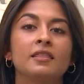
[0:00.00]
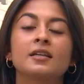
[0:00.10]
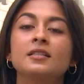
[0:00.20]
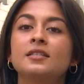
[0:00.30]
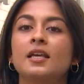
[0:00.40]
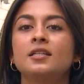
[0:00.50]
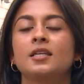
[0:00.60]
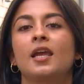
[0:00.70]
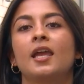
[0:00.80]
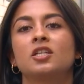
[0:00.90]
the
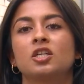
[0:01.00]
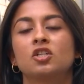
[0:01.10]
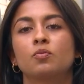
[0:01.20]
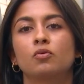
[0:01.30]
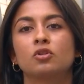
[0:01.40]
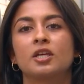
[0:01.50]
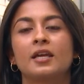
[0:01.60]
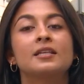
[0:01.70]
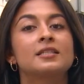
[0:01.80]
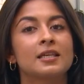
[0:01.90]
consenting age in Gibraltar
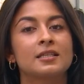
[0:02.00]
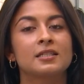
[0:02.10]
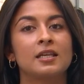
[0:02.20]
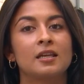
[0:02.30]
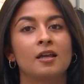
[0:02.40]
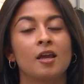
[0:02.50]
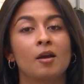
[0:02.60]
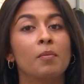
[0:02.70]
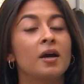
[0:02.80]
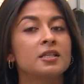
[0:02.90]
is 16,
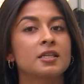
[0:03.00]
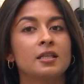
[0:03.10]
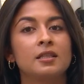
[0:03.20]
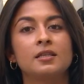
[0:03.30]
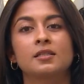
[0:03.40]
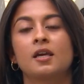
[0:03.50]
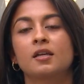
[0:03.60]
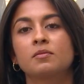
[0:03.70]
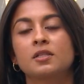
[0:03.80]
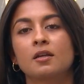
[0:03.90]
but in these
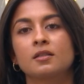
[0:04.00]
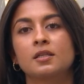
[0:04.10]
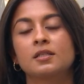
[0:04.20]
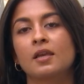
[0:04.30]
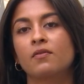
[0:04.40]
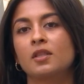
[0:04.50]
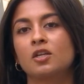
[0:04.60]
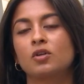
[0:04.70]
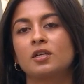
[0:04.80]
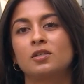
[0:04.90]
circumstances, given that
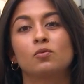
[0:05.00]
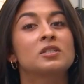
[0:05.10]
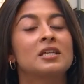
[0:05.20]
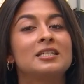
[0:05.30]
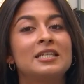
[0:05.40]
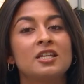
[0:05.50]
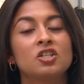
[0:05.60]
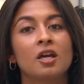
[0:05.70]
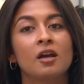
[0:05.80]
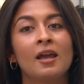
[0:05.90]
Treacy was a
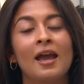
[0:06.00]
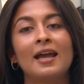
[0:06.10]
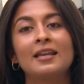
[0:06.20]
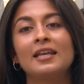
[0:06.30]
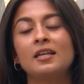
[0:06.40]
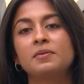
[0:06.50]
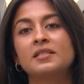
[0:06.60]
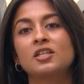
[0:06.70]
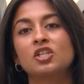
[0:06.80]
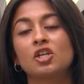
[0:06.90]
teacher and in a
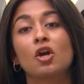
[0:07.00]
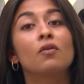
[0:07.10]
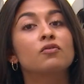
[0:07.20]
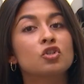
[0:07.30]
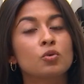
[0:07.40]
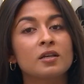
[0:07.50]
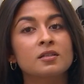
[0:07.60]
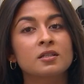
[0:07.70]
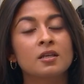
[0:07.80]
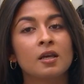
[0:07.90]
position of
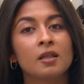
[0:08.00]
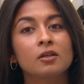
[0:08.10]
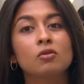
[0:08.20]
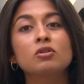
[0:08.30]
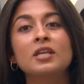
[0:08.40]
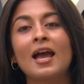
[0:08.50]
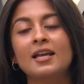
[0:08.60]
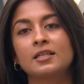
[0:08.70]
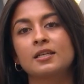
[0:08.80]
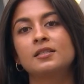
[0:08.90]
trust, the court had
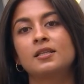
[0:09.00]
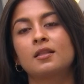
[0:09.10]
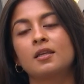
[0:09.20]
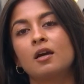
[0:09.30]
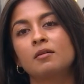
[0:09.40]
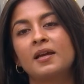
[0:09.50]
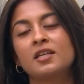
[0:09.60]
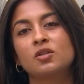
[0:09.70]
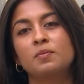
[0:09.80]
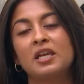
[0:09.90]
to consider the young men
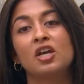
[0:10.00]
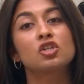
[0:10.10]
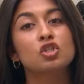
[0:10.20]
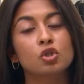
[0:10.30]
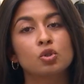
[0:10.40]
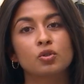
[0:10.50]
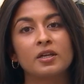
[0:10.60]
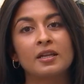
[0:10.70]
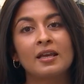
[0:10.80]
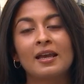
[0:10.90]
to be
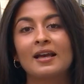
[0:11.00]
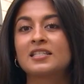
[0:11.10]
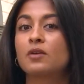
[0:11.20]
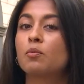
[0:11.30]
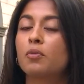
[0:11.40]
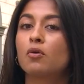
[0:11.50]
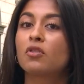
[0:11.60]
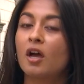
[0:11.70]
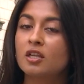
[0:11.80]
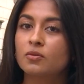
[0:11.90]
children, as they were both
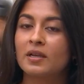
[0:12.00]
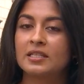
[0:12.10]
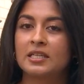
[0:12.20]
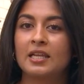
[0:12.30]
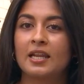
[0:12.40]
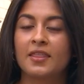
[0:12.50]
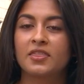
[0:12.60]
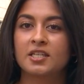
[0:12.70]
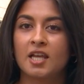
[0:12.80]
under 18 at the